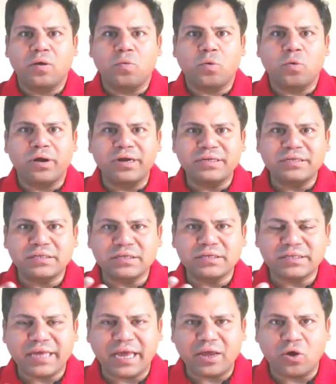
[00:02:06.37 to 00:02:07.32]
what is
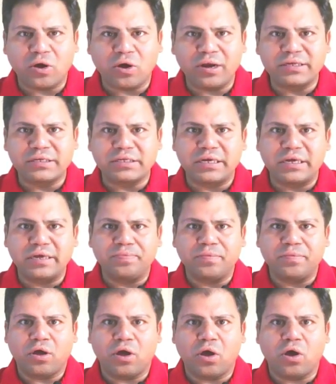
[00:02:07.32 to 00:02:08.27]
the psychology
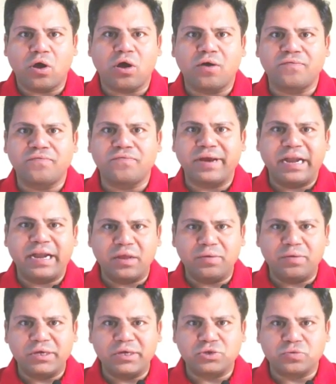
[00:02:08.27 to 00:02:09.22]
of
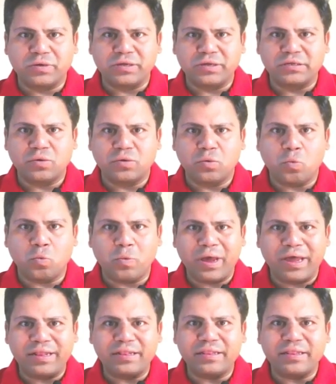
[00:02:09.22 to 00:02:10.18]
individuals
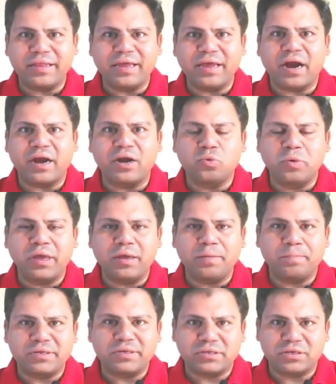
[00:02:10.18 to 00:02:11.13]
when they are
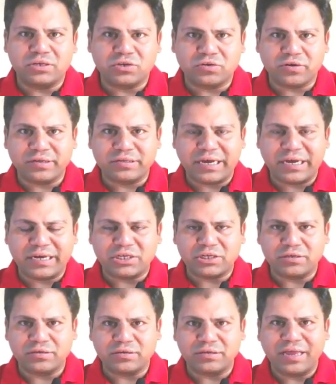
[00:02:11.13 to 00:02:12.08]
doing business
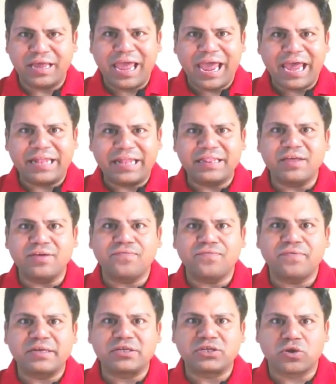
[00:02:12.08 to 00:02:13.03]
transactions and they
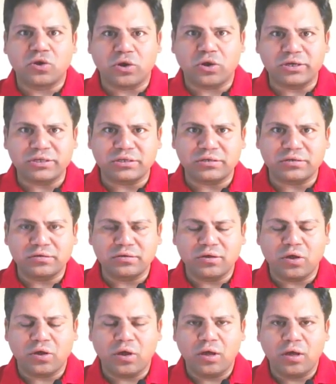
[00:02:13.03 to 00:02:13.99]
face loss
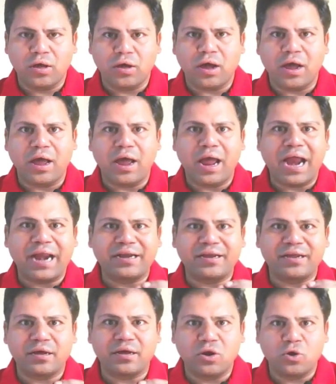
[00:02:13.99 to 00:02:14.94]

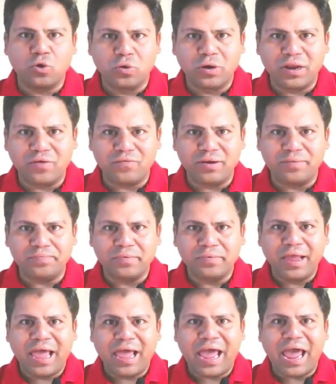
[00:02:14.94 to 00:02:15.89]
at a low level
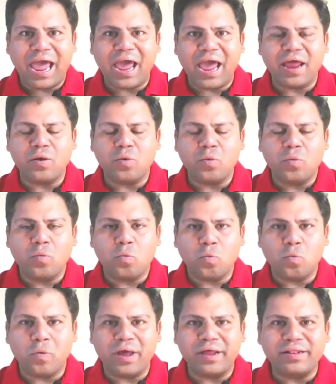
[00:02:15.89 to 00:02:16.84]
and
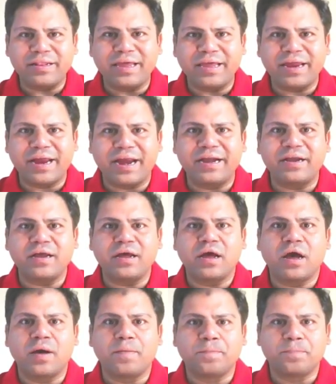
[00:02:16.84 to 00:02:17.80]
when they get
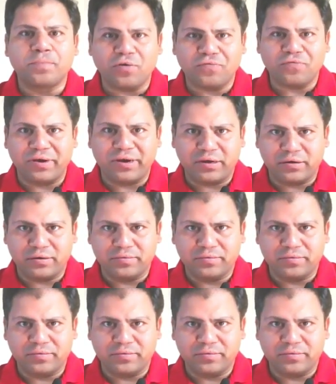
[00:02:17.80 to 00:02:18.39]
a profit.